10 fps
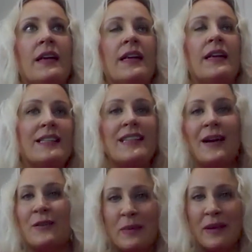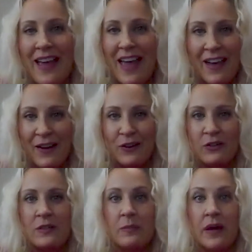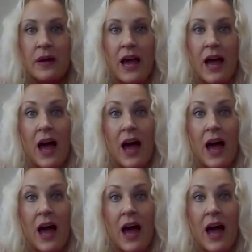yes, I was being held, but